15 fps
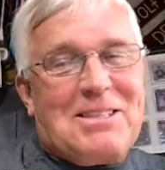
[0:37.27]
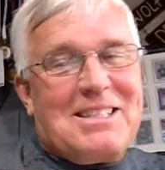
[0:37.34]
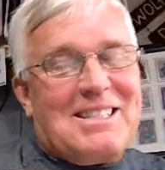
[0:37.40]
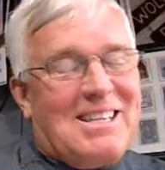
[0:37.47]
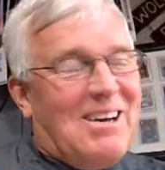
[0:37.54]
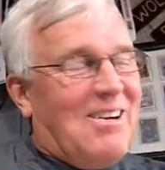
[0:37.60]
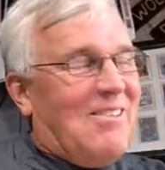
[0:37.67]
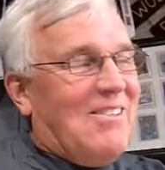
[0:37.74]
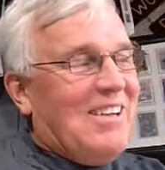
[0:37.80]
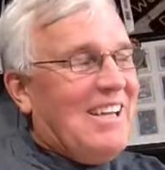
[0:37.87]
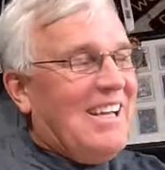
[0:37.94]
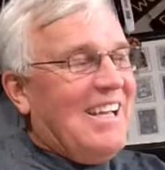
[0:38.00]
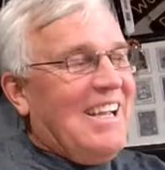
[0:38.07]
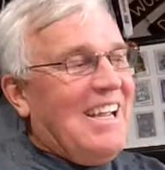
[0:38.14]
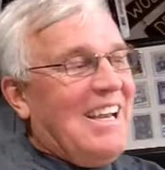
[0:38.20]
So,
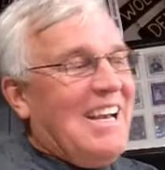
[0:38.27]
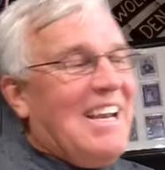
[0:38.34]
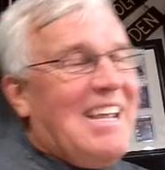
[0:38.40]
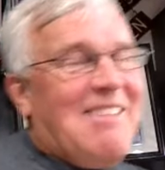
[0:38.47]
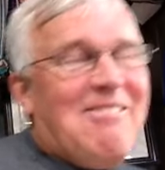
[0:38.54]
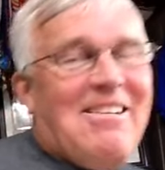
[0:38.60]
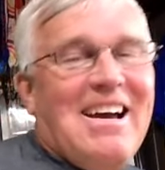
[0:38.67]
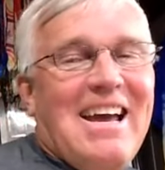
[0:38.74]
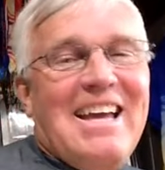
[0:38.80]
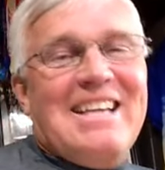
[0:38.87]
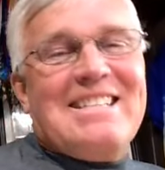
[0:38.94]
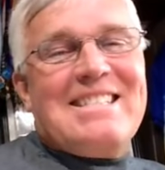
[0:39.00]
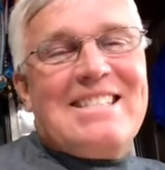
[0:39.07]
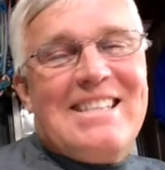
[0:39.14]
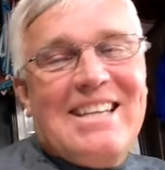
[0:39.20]

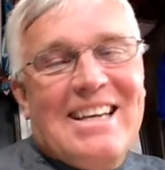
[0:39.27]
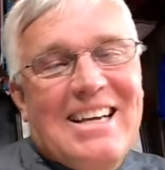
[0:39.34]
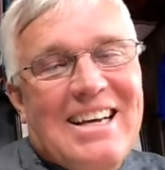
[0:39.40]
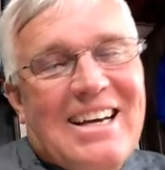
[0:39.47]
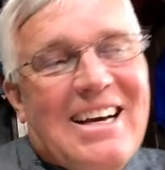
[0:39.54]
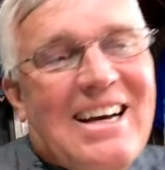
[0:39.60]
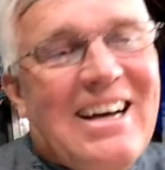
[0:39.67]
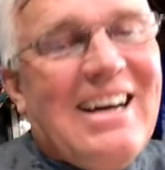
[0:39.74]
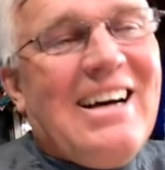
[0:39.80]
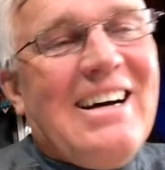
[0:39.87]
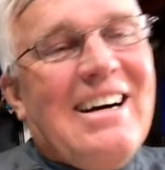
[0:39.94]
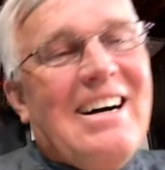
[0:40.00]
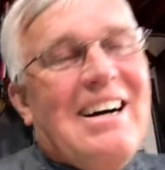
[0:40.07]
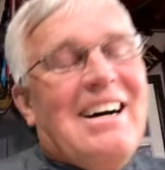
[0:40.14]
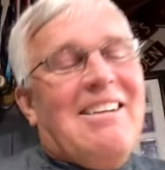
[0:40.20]
anyways,
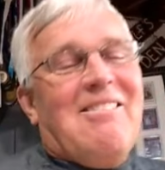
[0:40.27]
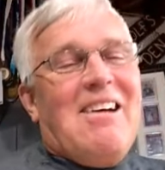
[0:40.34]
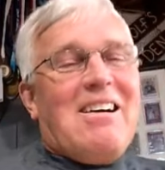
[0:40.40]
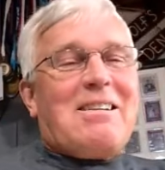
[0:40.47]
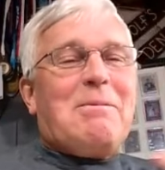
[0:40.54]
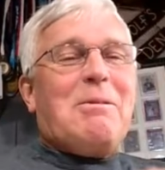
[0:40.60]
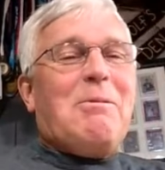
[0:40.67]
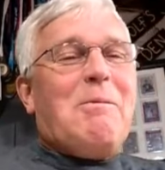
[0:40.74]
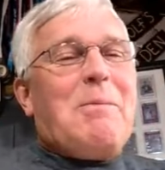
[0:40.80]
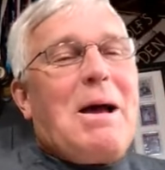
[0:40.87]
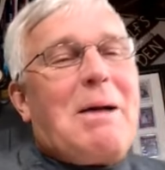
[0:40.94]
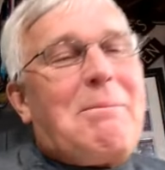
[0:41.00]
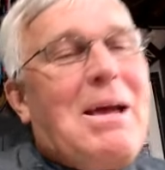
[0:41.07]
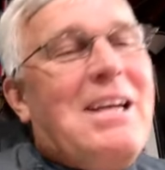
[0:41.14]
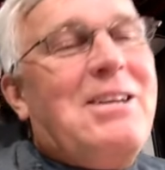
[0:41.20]
welcome to the
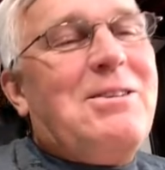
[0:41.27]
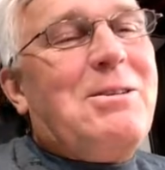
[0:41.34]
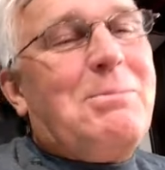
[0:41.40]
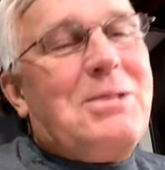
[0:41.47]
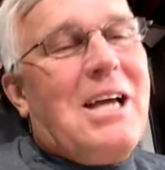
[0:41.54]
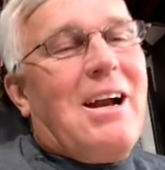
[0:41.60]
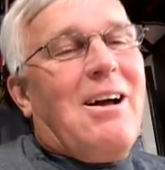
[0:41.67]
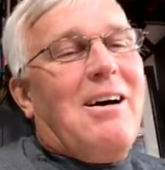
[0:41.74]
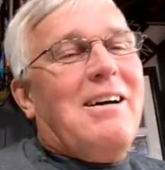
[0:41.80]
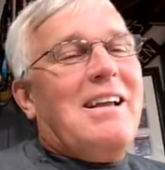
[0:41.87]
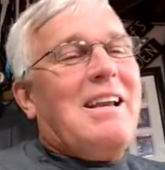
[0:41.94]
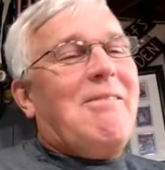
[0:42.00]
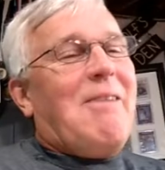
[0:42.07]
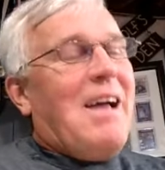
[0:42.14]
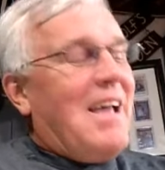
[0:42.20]
Wolfpack Man YouTube channel.
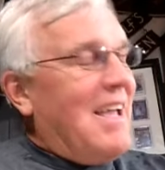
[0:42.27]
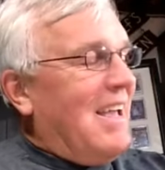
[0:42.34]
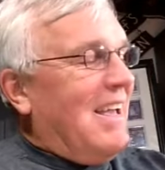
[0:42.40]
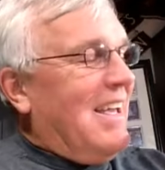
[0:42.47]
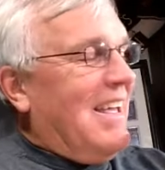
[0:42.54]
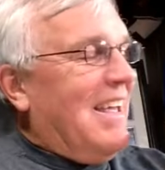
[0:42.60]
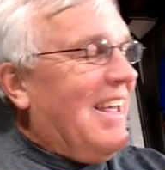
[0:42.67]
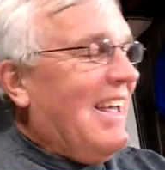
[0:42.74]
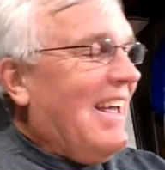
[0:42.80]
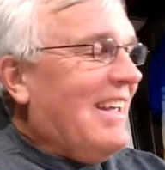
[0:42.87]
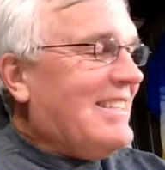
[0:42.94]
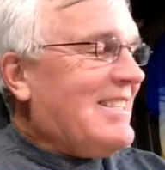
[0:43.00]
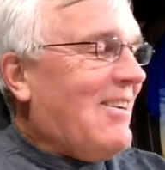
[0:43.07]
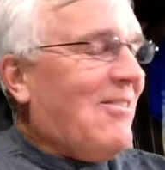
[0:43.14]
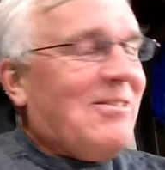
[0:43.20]
Anyway,
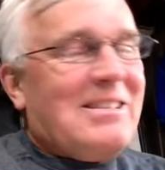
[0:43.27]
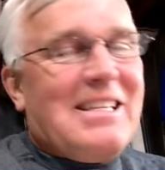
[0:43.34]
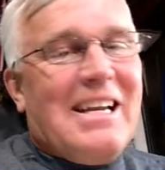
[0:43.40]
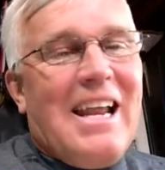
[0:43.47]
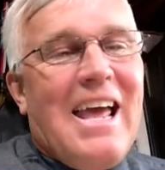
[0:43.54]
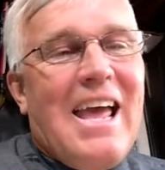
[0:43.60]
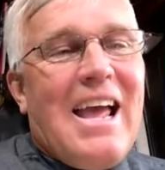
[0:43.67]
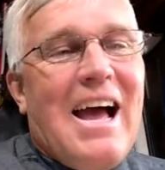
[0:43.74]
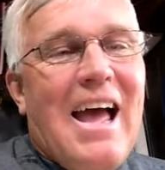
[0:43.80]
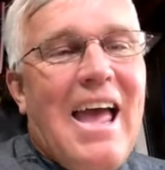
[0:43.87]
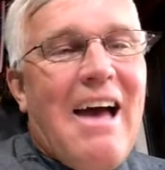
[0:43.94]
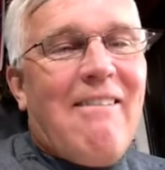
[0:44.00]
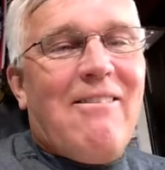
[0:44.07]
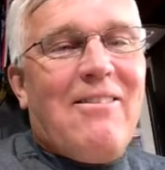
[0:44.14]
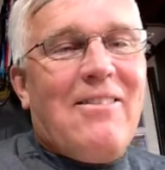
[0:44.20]
so today
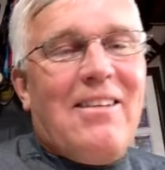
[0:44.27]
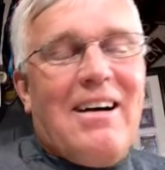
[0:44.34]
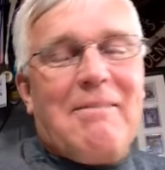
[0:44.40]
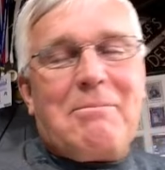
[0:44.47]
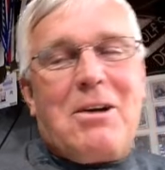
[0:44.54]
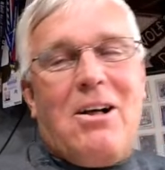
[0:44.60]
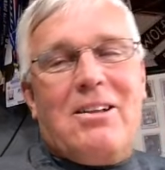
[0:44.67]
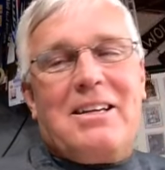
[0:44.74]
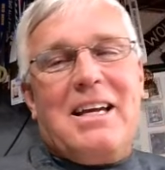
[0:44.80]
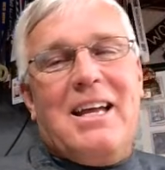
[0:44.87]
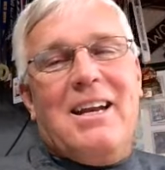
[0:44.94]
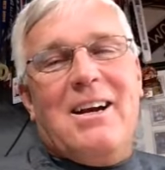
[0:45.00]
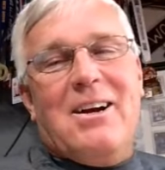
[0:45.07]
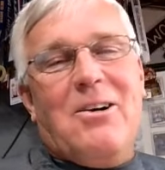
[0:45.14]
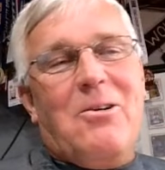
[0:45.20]
I'm calling
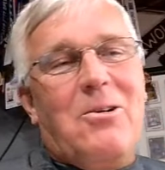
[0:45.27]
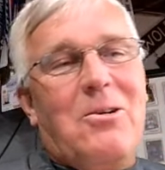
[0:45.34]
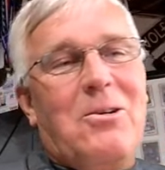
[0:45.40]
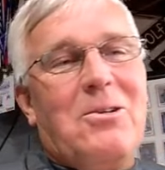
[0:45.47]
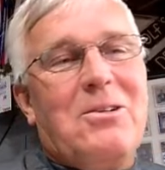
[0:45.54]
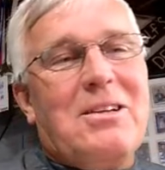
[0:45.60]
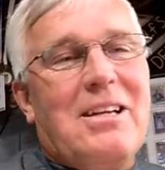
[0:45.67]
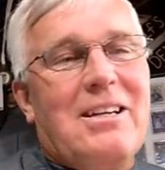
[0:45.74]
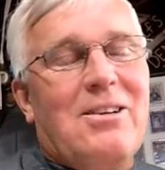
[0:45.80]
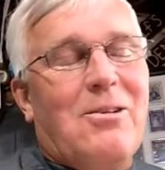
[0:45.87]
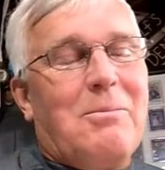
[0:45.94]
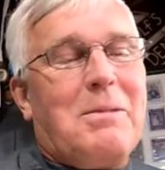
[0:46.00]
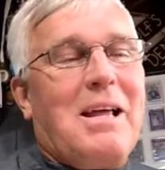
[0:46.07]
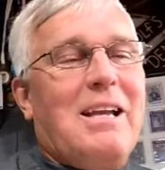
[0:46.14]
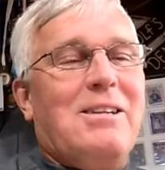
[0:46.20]
it an old.
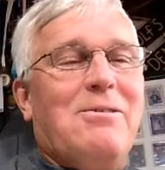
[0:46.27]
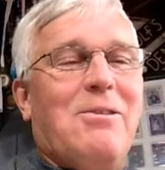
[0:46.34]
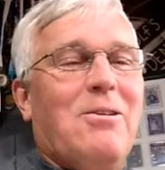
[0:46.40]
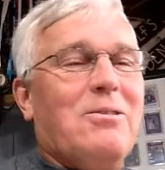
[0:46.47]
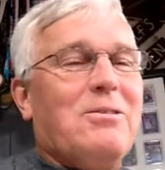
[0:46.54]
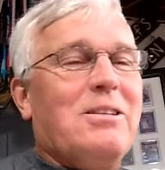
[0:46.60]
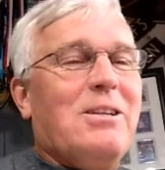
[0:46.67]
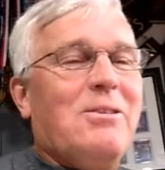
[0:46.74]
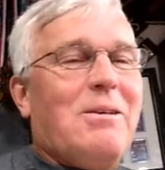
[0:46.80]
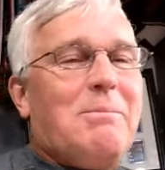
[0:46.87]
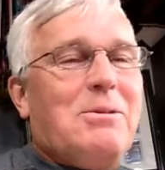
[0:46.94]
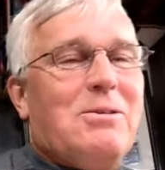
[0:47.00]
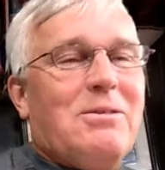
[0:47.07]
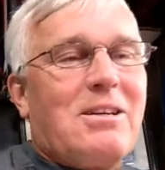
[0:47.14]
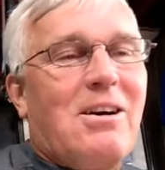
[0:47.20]
Normally I do old and
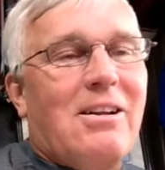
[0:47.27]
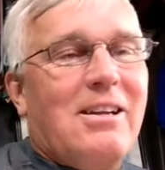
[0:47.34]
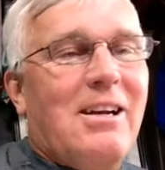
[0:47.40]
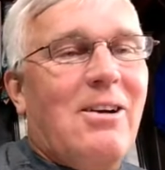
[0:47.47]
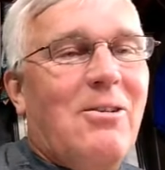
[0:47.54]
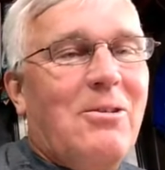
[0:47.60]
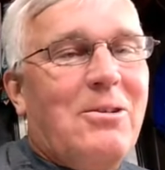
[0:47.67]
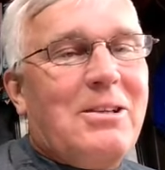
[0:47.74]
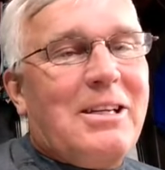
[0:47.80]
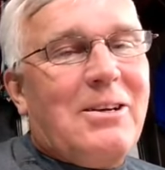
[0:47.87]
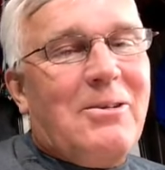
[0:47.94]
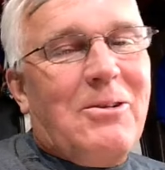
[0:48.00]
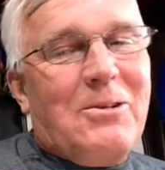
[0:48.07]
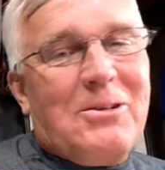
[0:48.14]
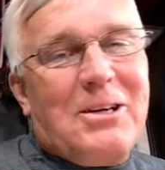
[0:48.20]
new. Calling it old
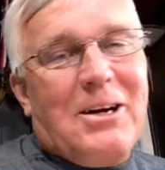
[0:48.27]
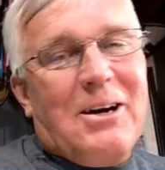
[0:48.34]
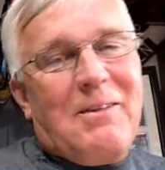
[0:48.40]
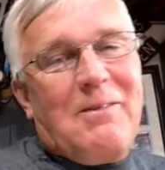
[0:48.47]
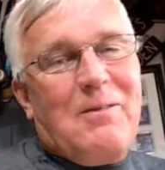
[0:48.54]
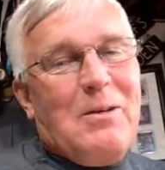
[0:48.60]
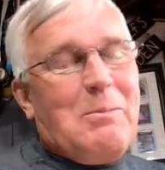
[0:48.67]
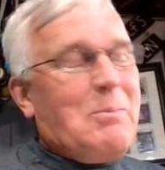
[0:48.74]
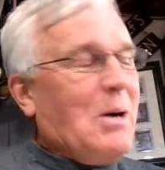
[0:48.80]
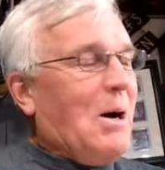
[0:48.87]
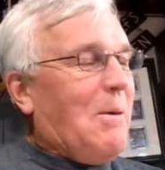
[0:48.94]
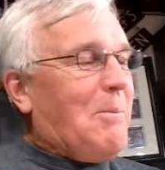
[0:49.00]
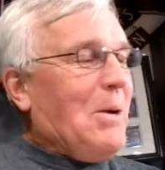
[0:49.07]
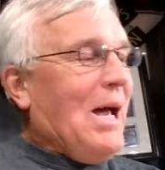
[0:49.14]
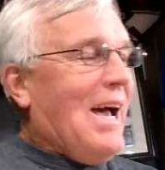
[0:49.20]
and older
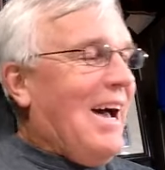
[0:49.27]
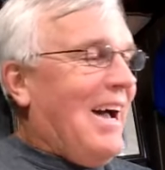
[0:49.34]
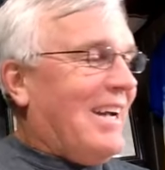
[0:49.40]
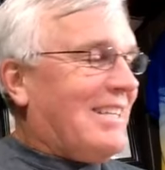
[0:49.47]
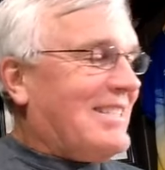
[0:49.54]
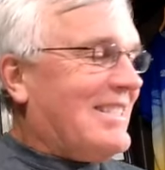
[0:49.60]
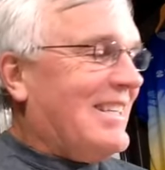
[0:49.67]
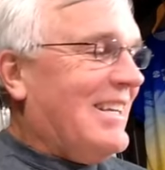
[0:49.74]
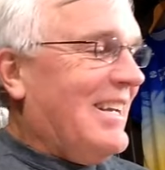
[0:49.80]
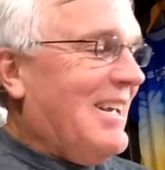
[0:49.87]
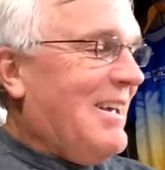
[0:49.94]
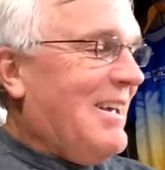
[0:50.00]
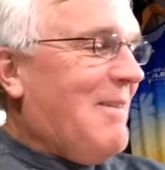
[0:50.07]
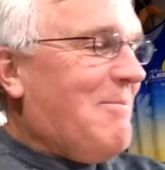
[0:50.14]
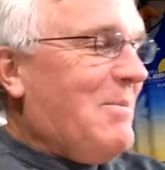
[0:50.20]
football packs
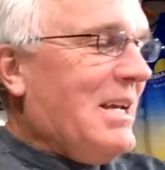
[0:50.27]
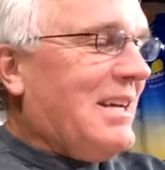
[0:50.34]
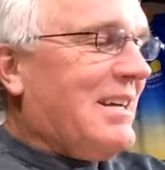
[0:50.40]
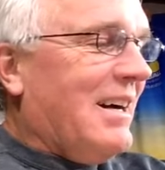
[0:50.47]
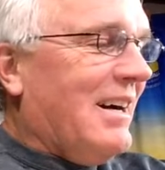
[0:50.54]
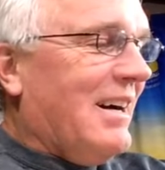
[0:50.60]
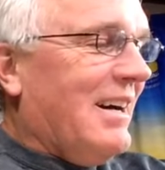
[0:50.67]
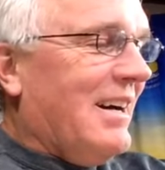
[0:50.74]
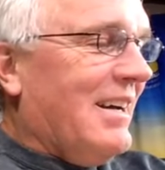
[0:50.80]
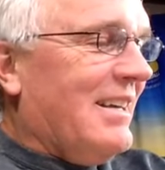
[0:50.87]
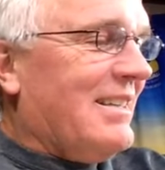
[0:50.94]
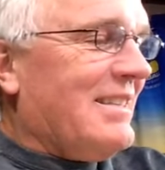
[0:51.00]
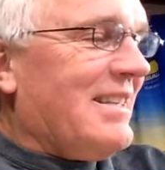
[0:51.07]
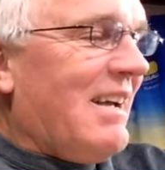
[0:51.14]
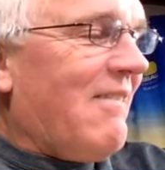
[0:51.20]

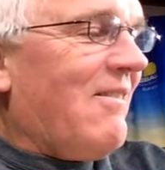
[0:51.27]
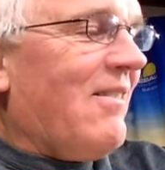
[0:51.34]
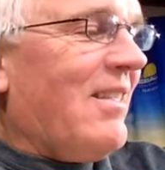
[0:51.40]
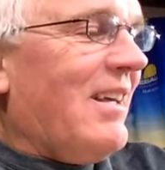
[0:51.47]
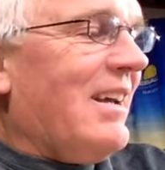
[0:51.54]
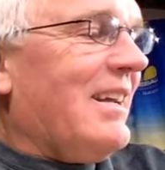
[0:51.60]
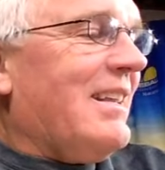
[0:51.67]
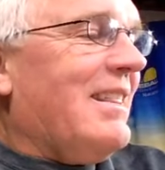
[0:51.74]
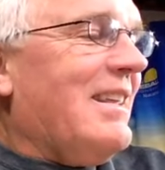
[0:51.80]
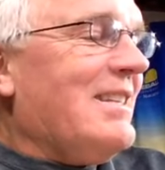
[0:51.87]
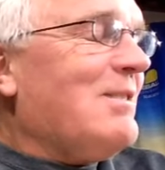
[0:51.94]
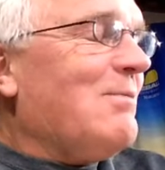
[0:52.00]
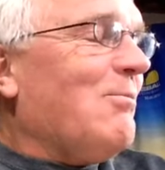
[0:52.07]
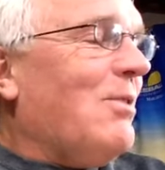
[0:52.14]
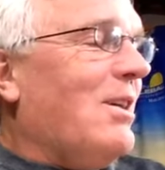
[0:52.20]
because I like
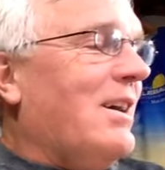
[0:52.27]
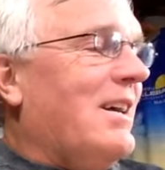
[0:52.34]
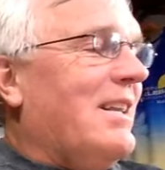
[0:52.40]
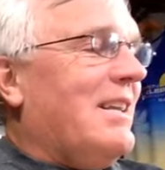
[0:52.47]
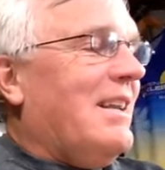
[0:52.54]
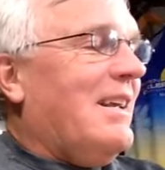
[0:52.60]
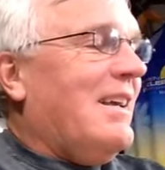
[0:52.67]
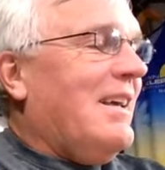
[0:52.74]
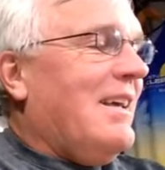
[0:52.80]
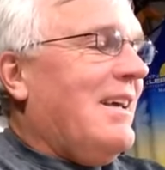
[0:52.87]
this one.